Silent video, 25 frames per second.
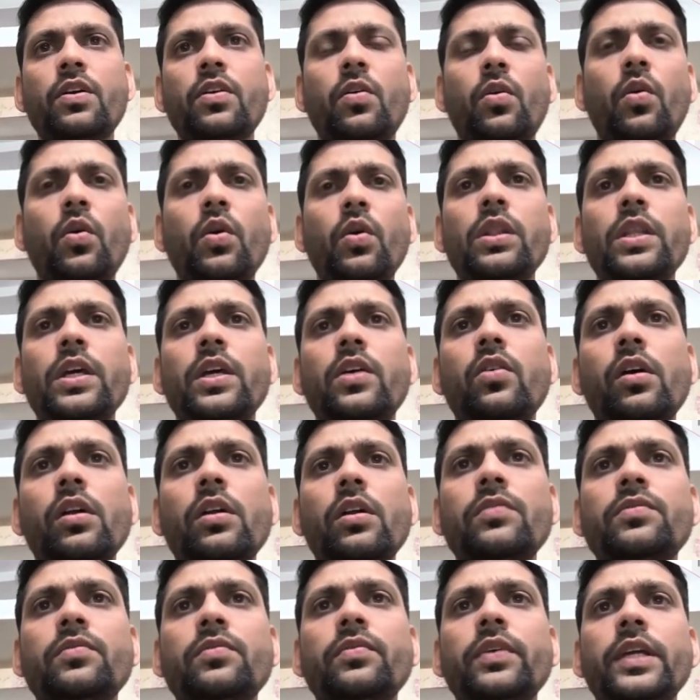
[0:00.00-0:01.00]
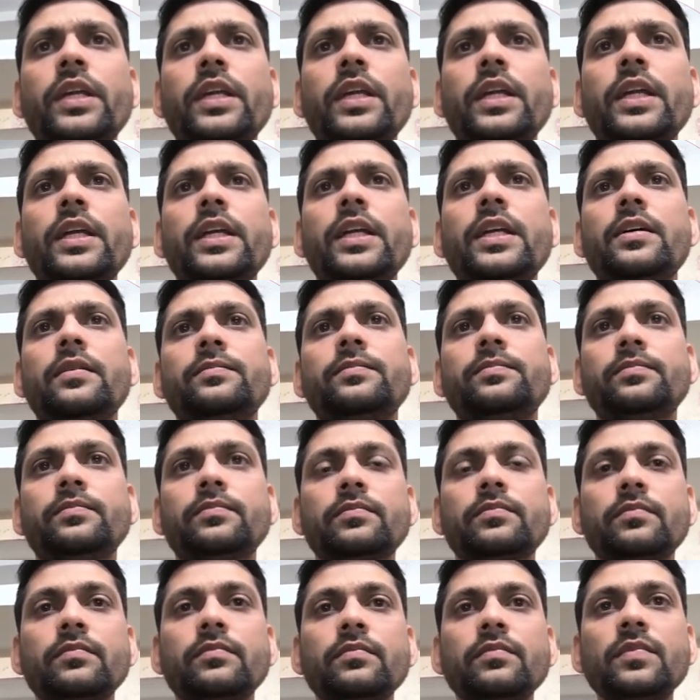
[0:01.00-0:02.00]
all the columns we need
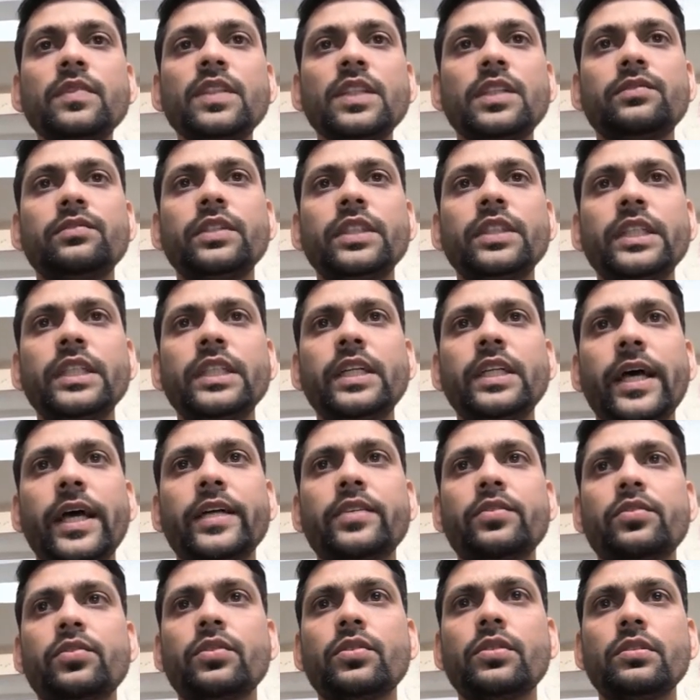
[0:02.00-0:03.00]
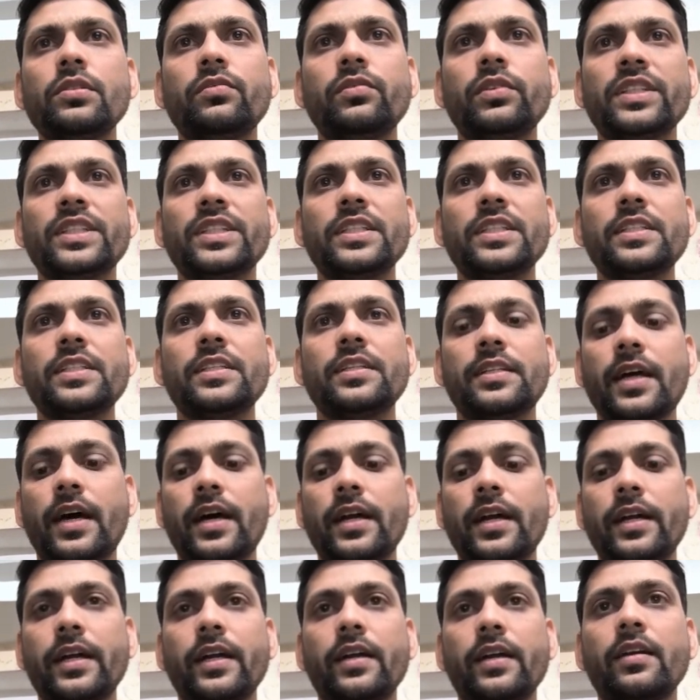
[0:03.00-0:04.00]
actual versus
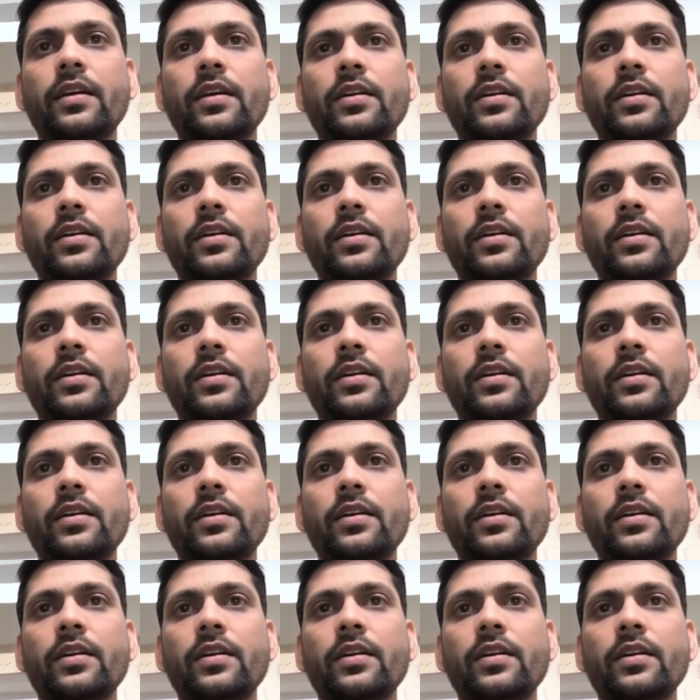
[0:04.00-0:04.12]
target.